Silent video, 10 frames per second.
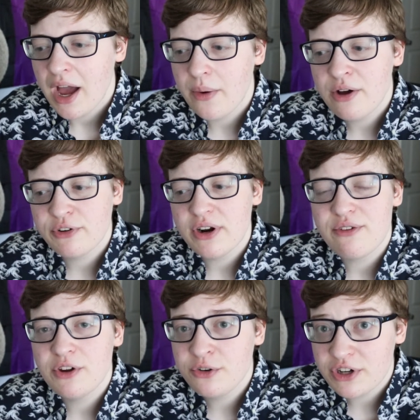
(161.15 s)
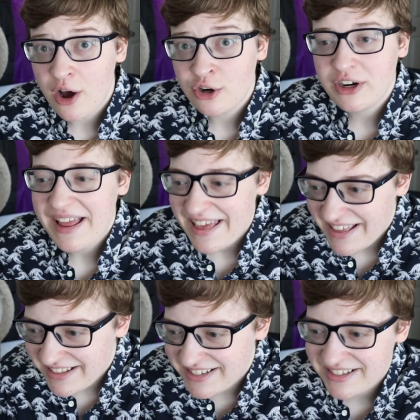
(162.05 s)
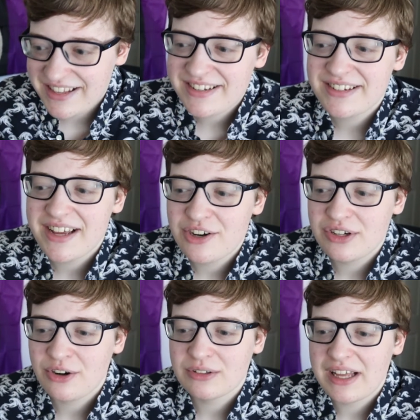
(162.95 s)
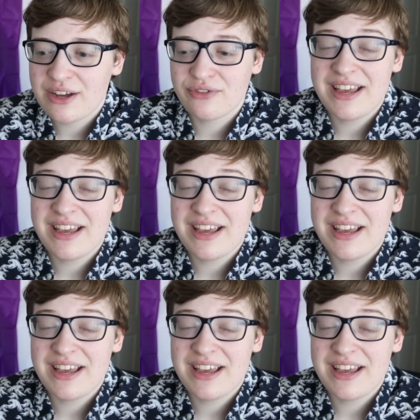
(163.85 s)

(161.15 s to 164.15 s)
However, if your daughter hits this stage in her life